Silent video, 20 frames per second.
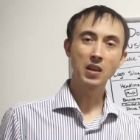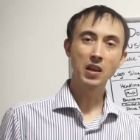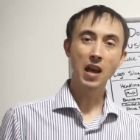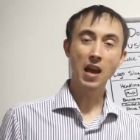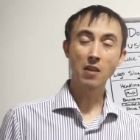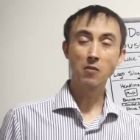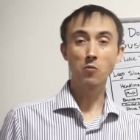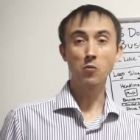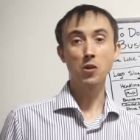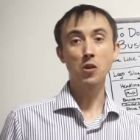
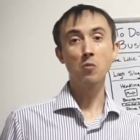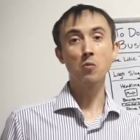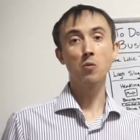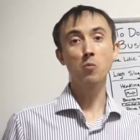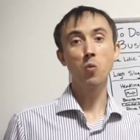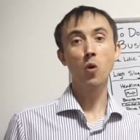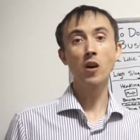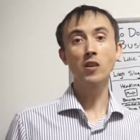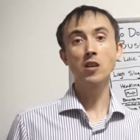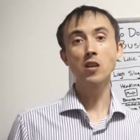And you
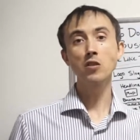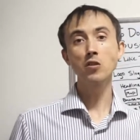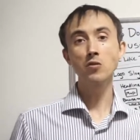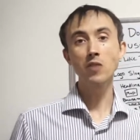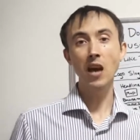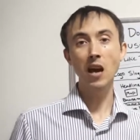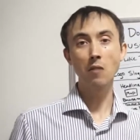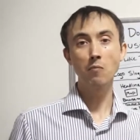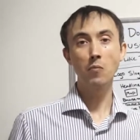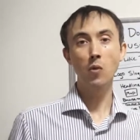would want to do
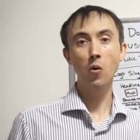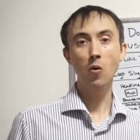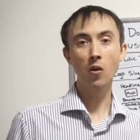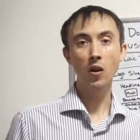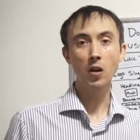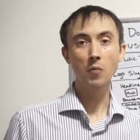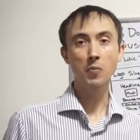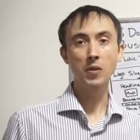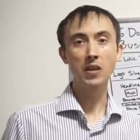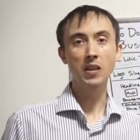that
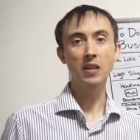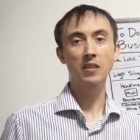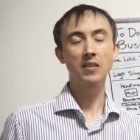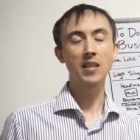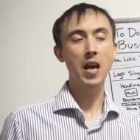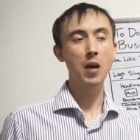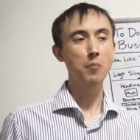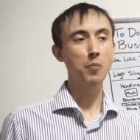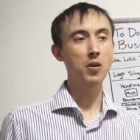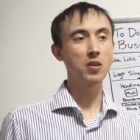more because
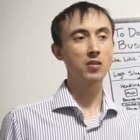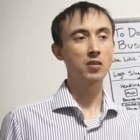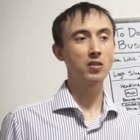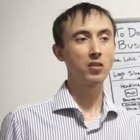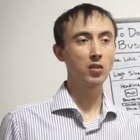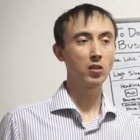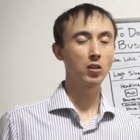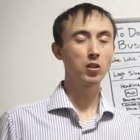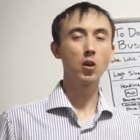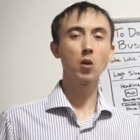that
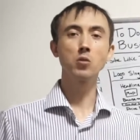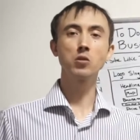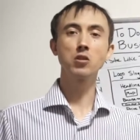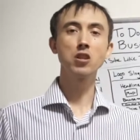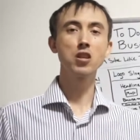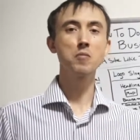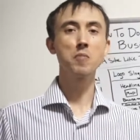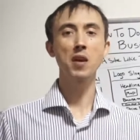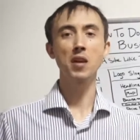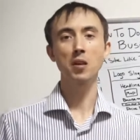person's
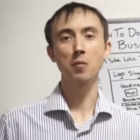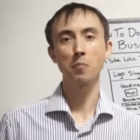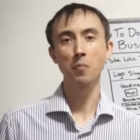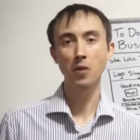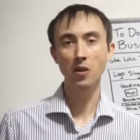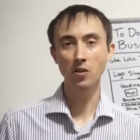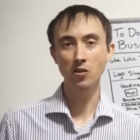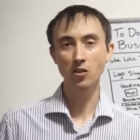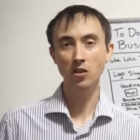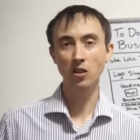closer to make a
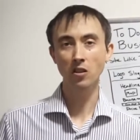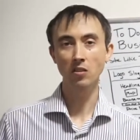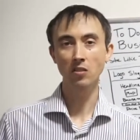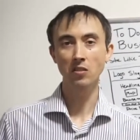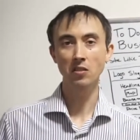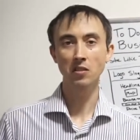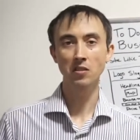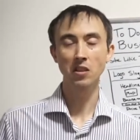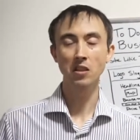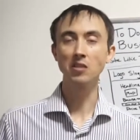
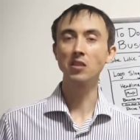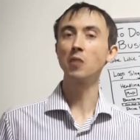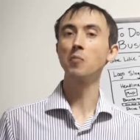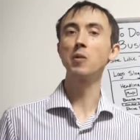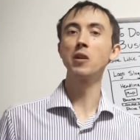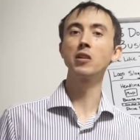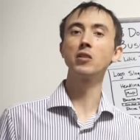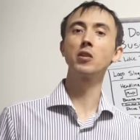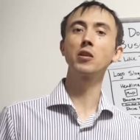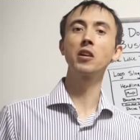purchase than
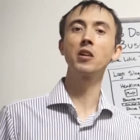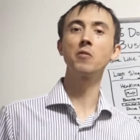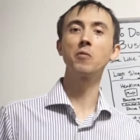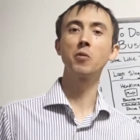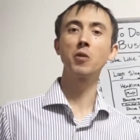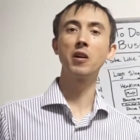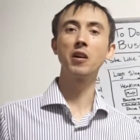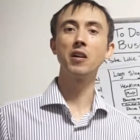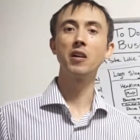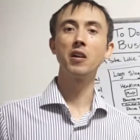somebody looking
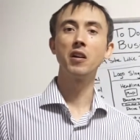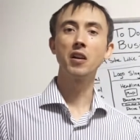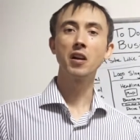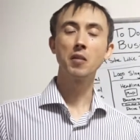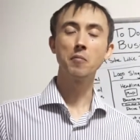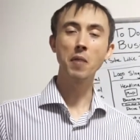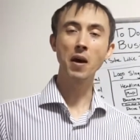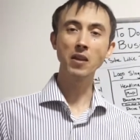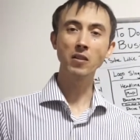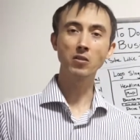for
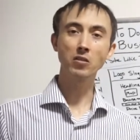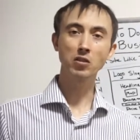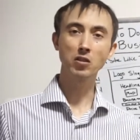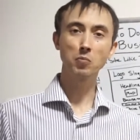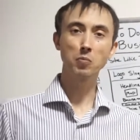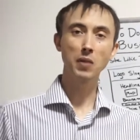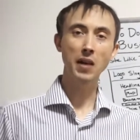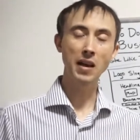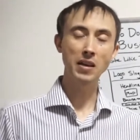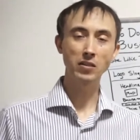a medical
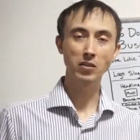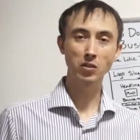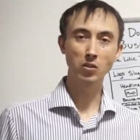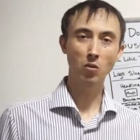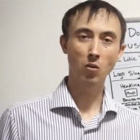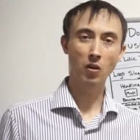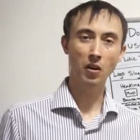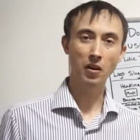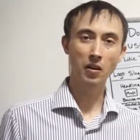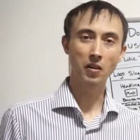supply
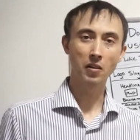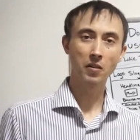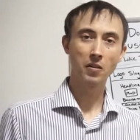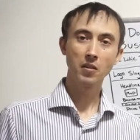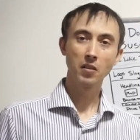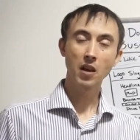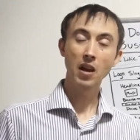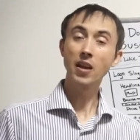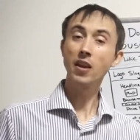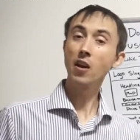store.
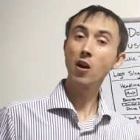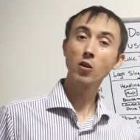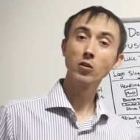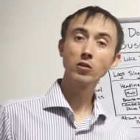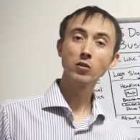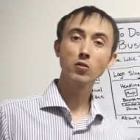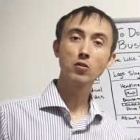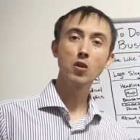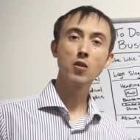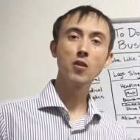And you
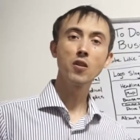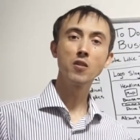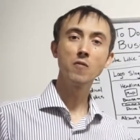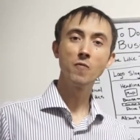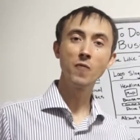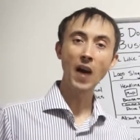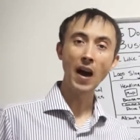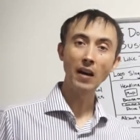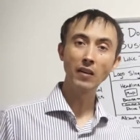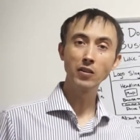also know the
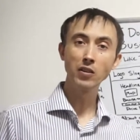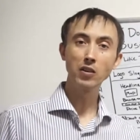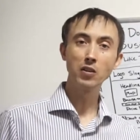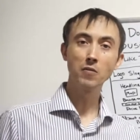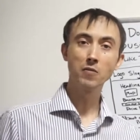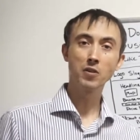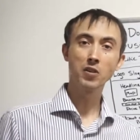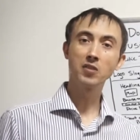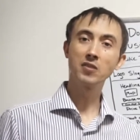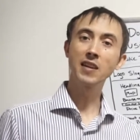value
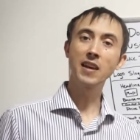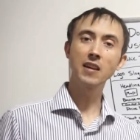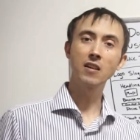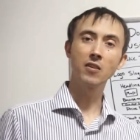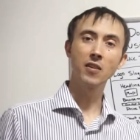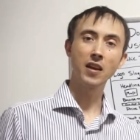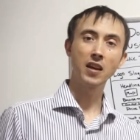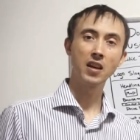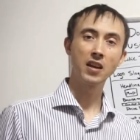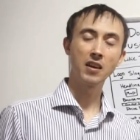of the
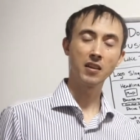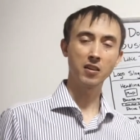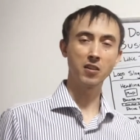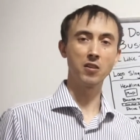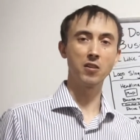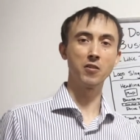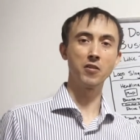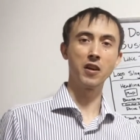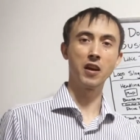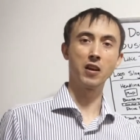sale that can
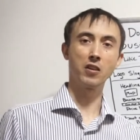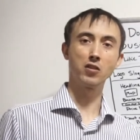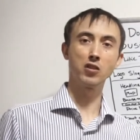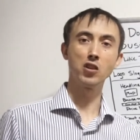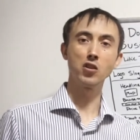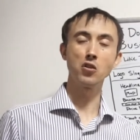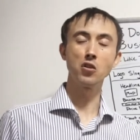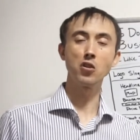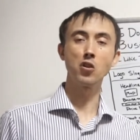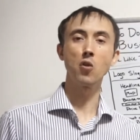occur there, so
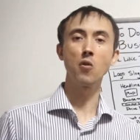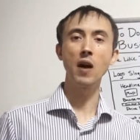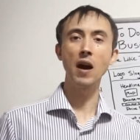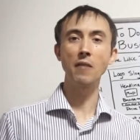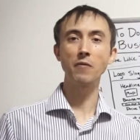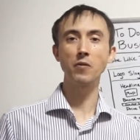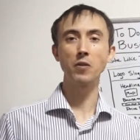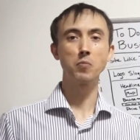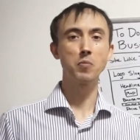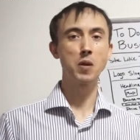you can go
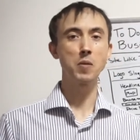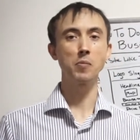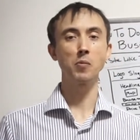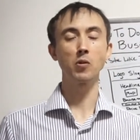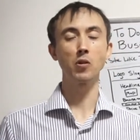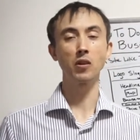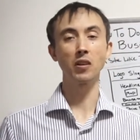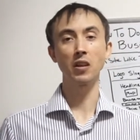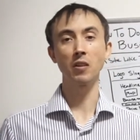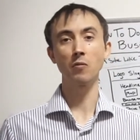after
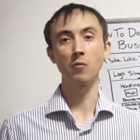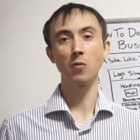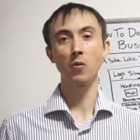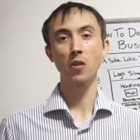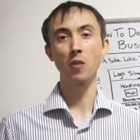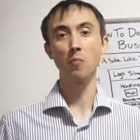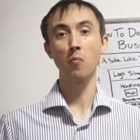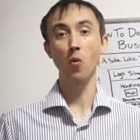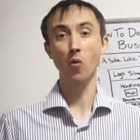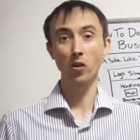people looking for
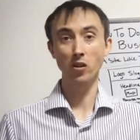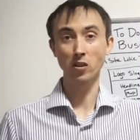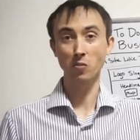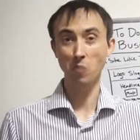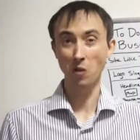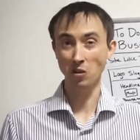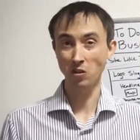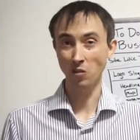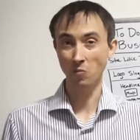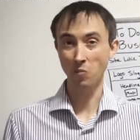the more
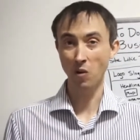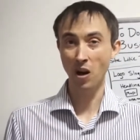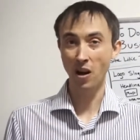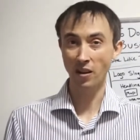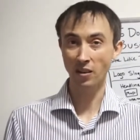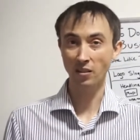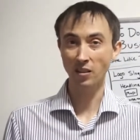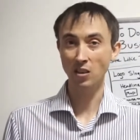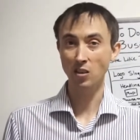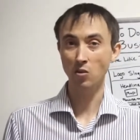expensive
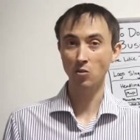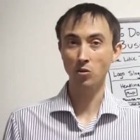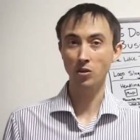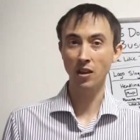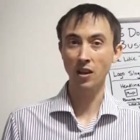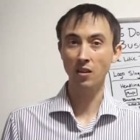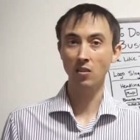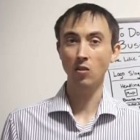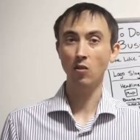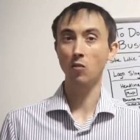products that you
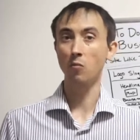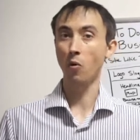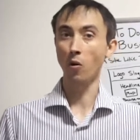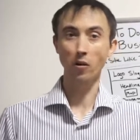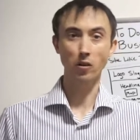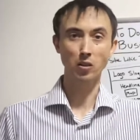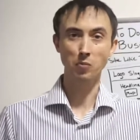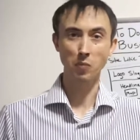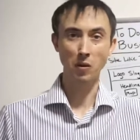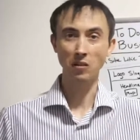sell or more
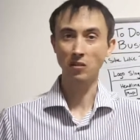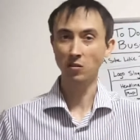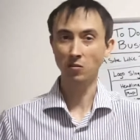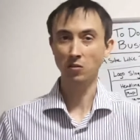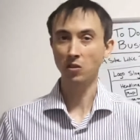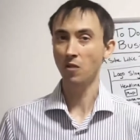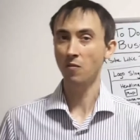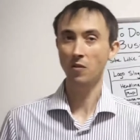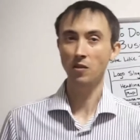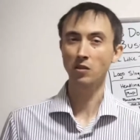expensive
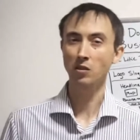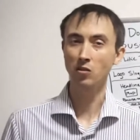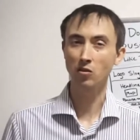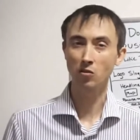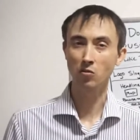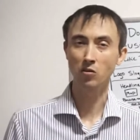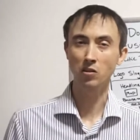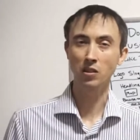services you